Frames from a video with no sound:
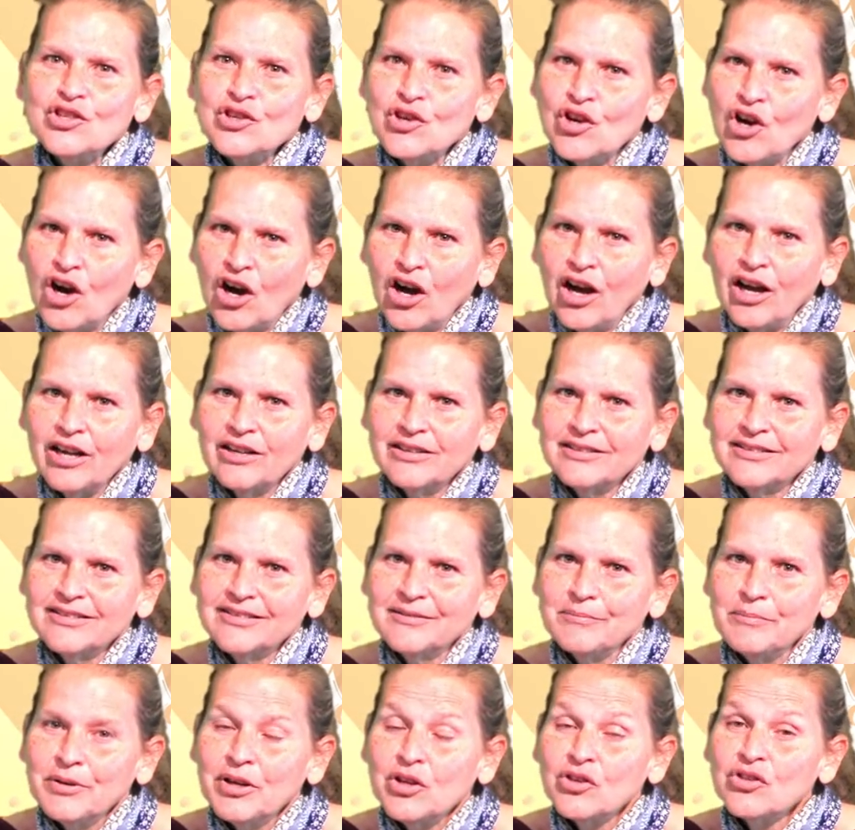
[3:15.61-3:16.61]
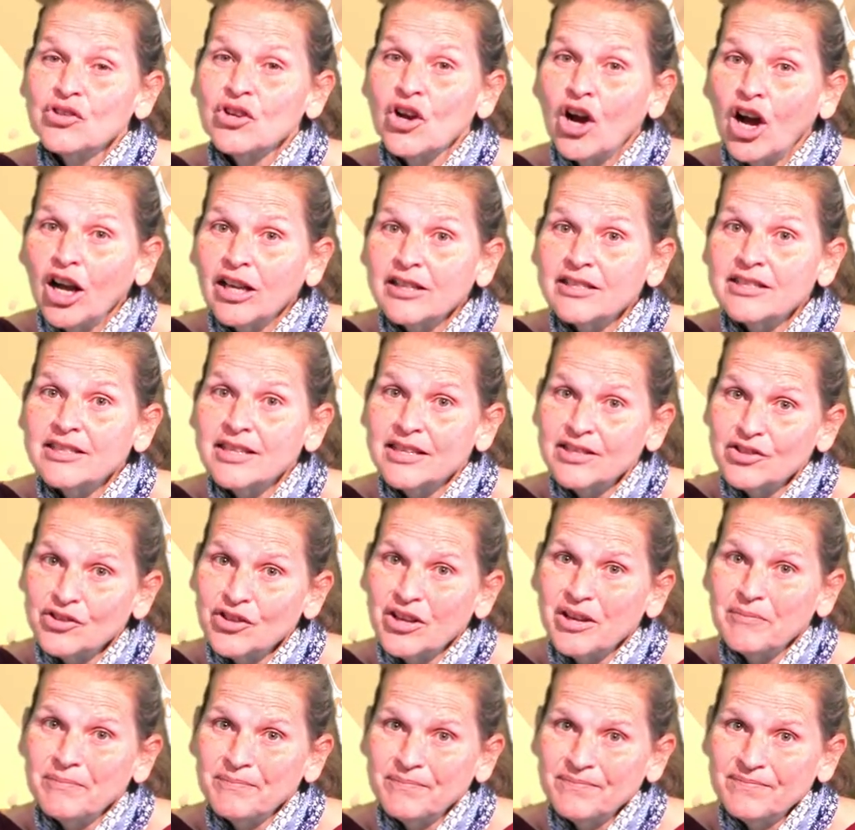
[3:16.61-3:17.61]
to God because God said
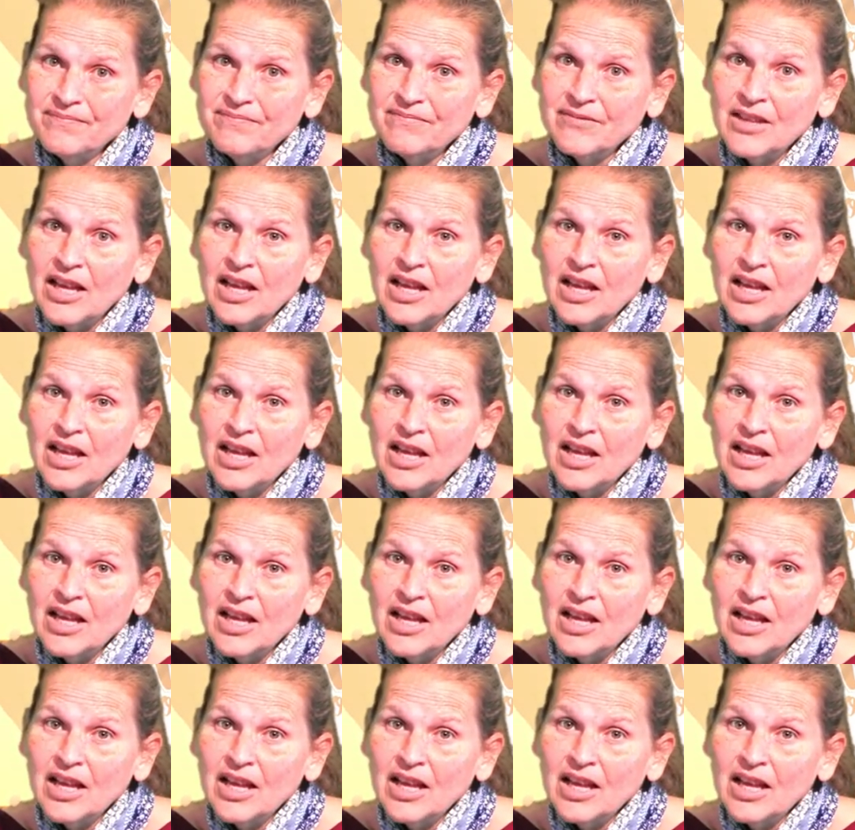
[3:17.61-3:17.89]
to him,